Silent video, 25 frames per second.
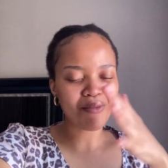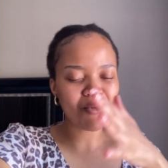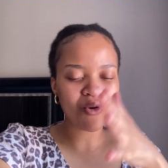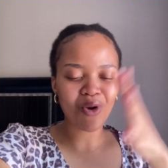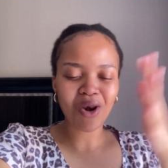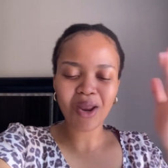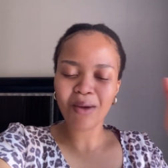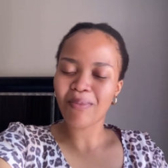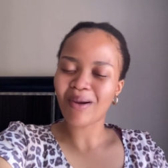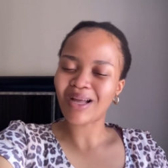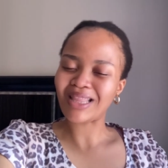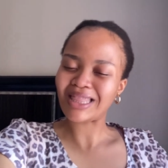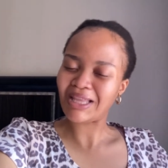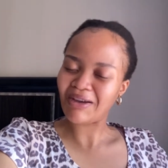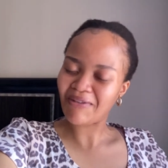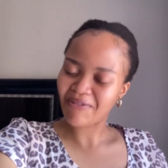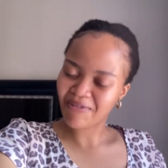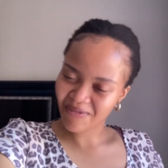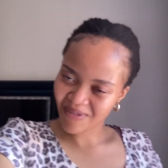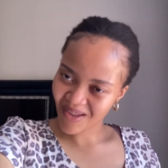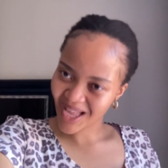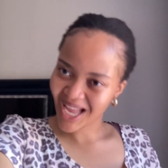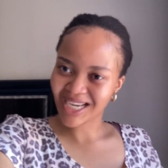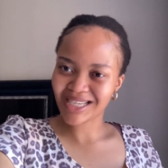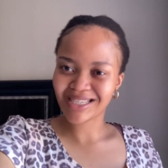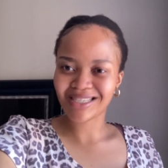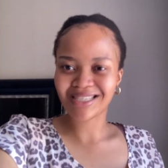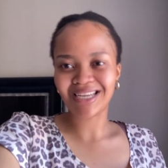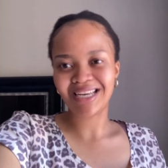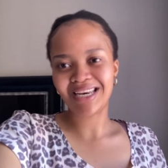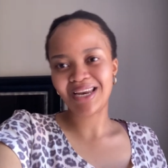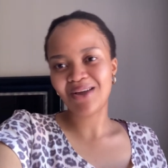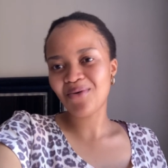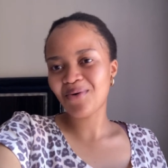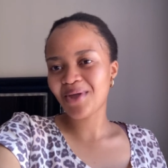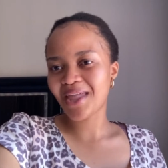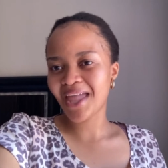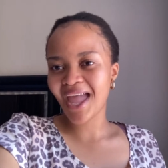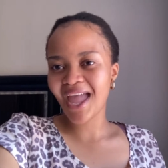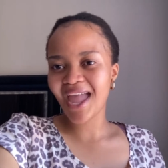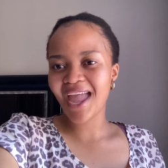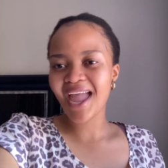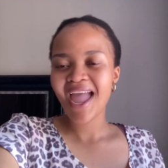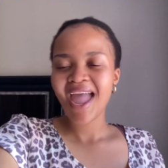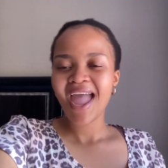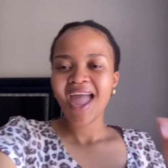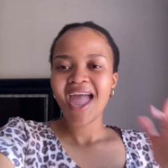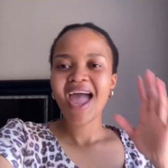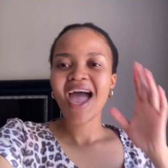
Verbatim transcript: all about the fashion, okay?